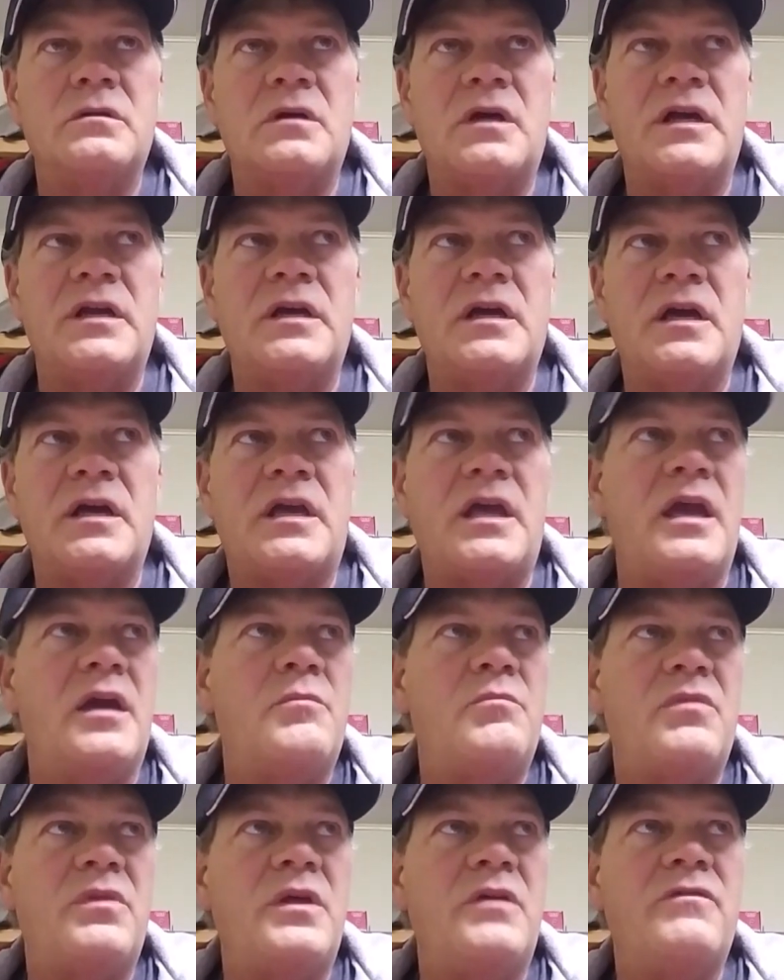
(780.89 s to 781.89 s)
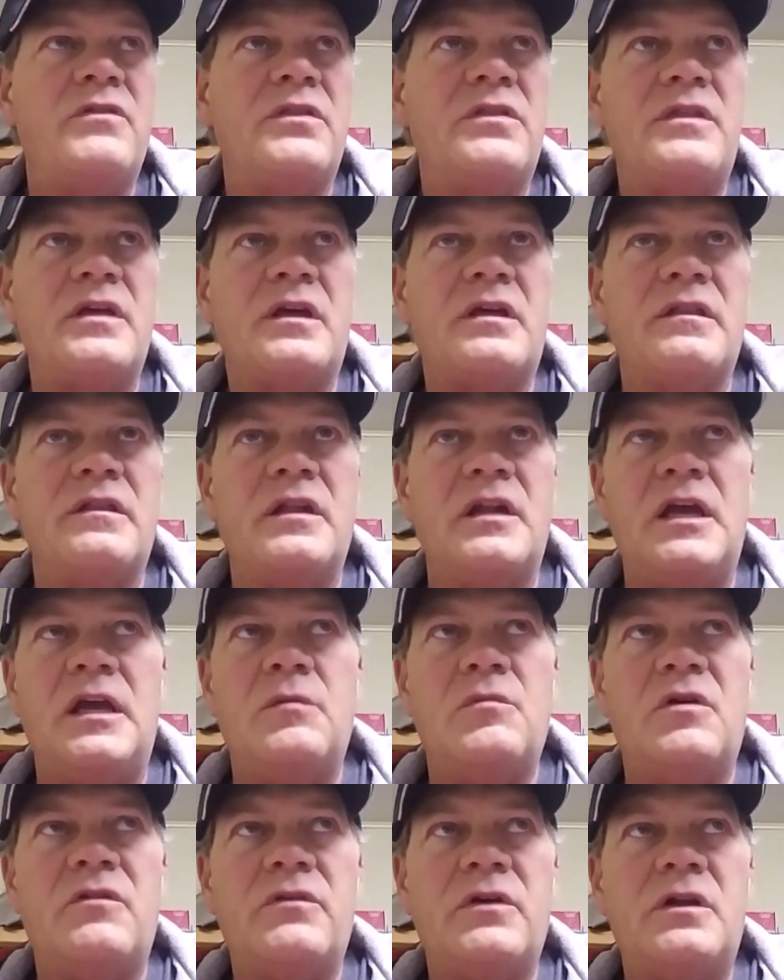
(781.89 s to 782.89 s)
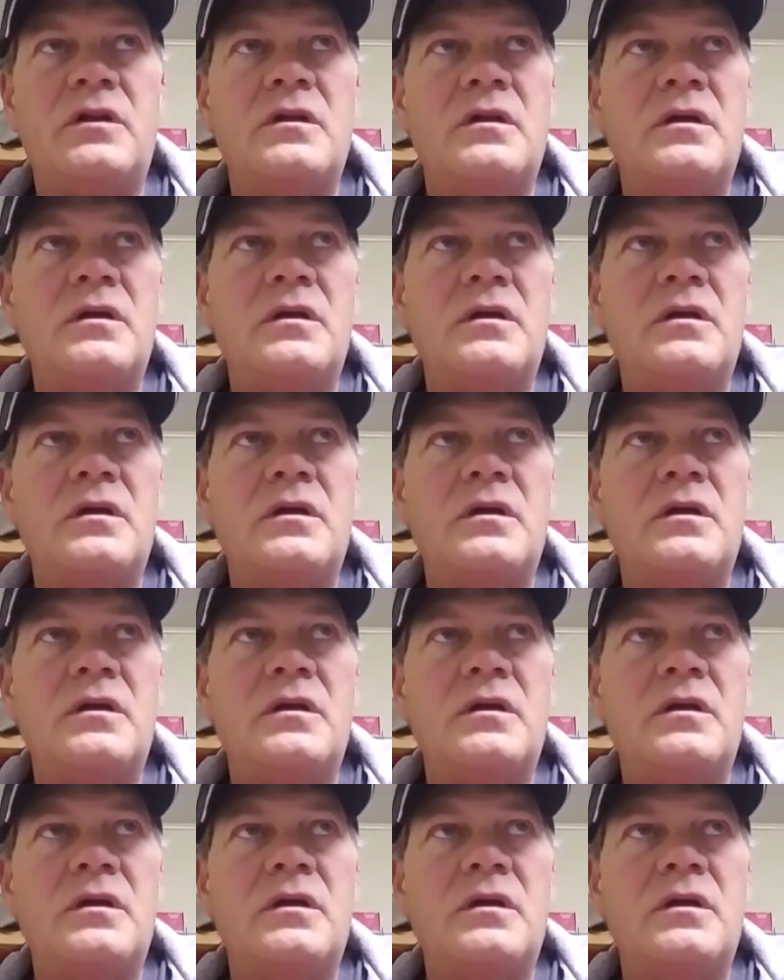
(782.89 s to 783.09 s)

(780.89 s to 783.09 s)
I can't even think of the name of it.